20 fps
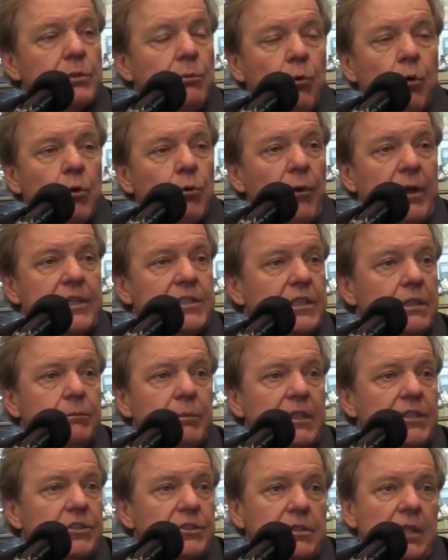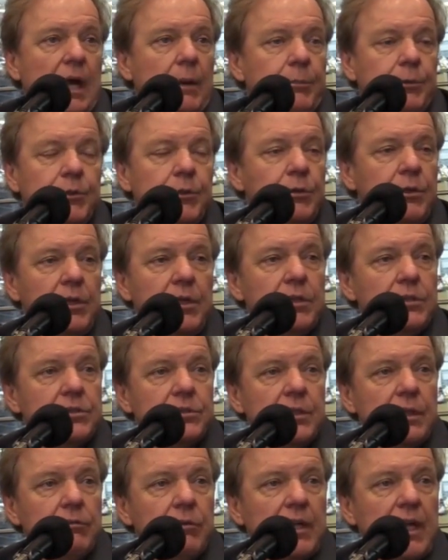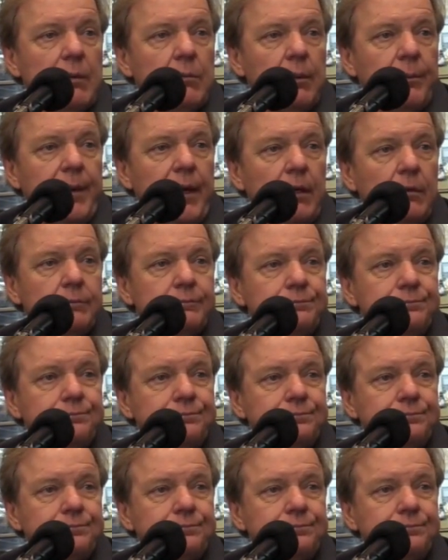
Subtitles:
more racing, but just the opportunity just never came about.